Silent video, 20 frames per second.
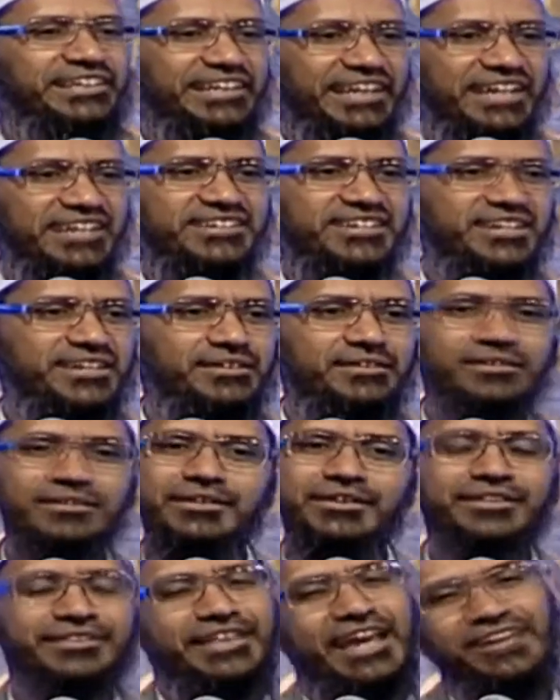creation,
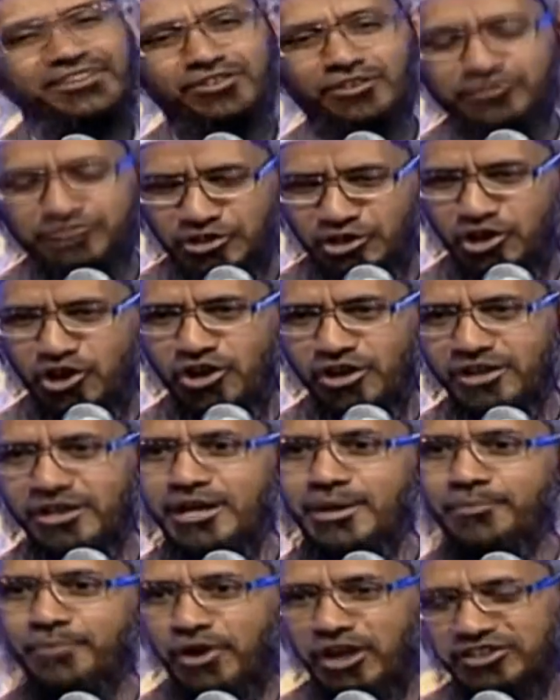that's also wrong,
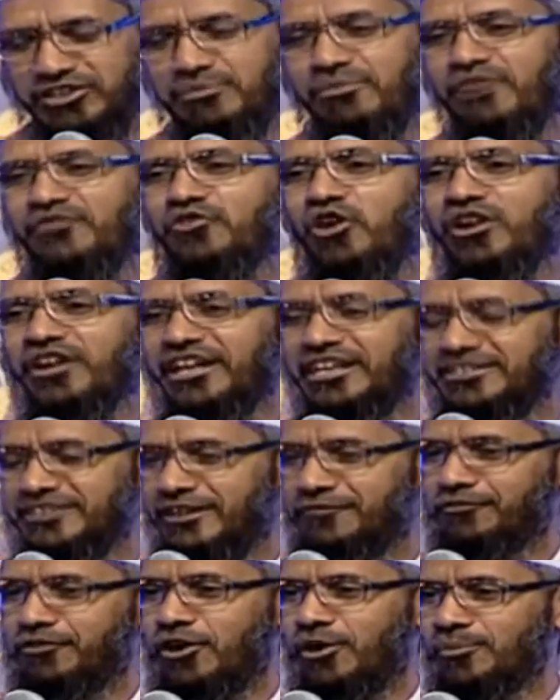because some of the organs
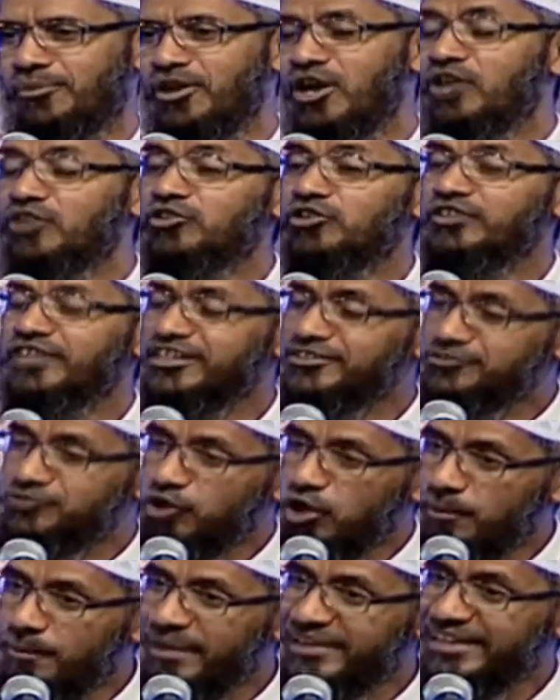are formed. So there's
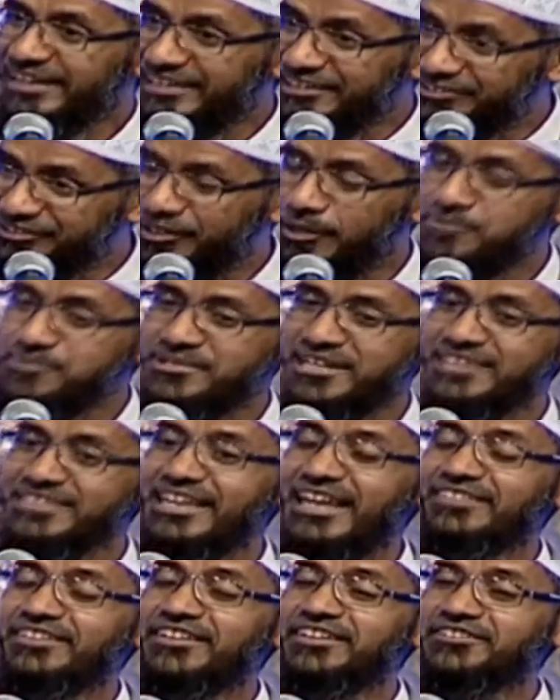no better description
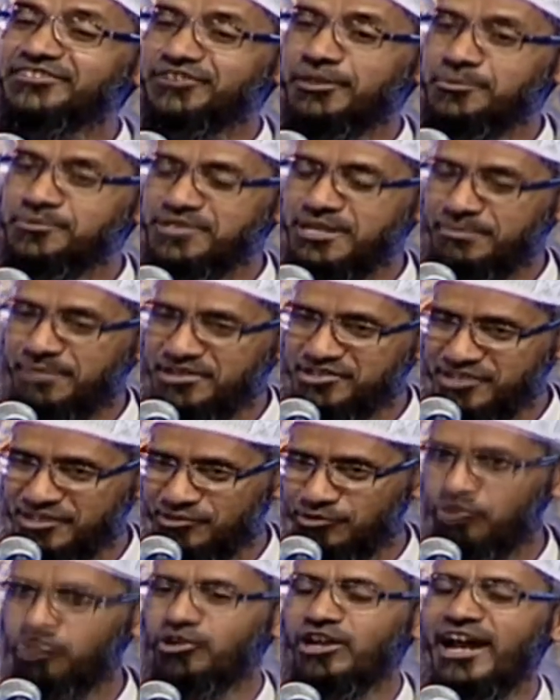than the description
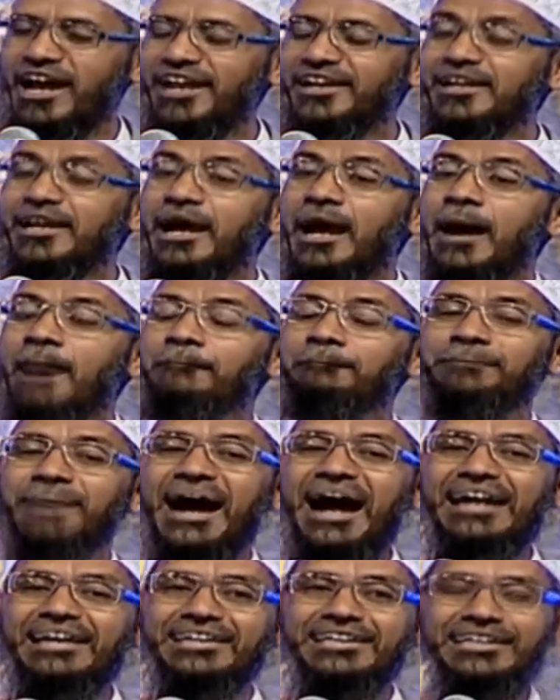mentioned in the Quran,
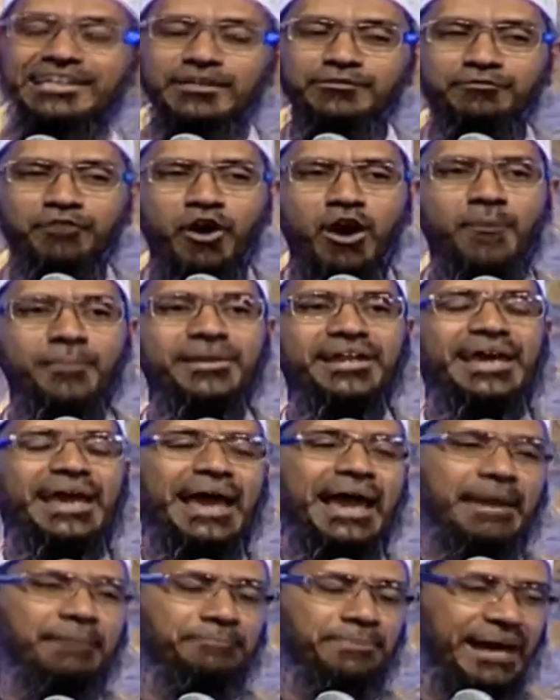partly formed
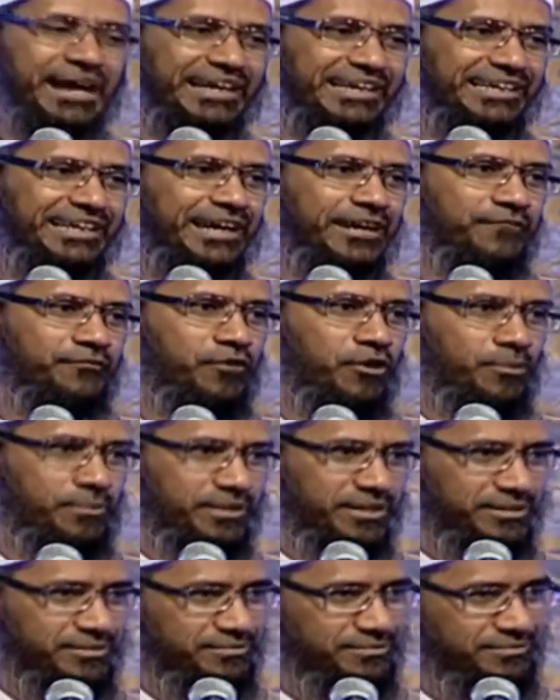and partly unformed.